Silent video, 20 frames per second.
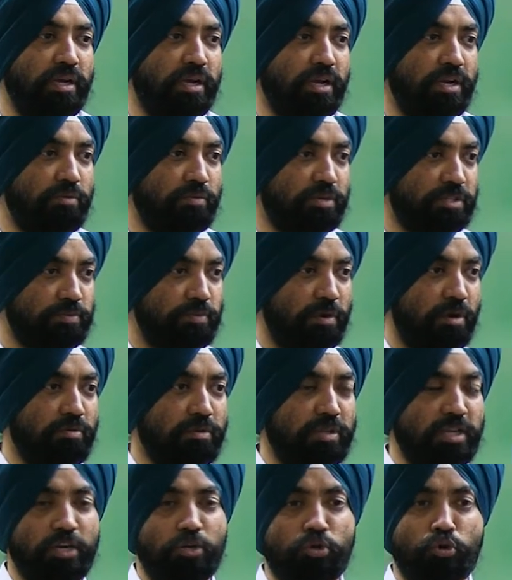it was
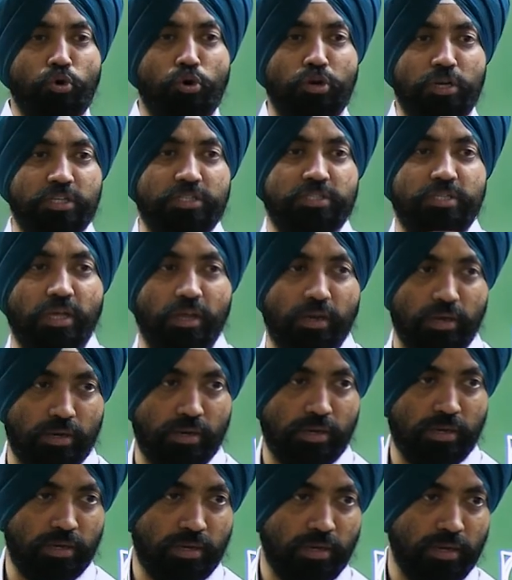found that coal is there.
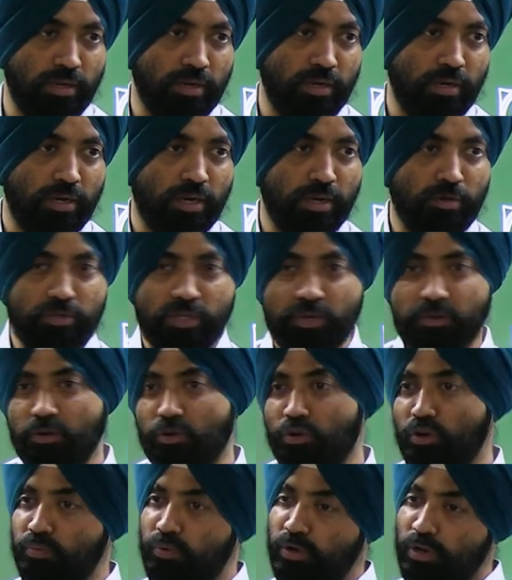Now they will
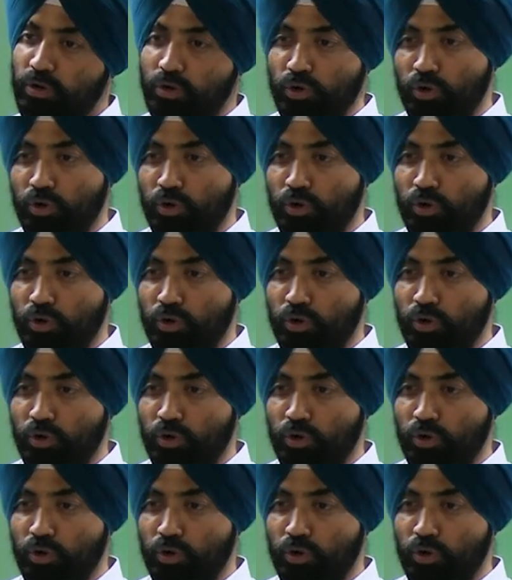go for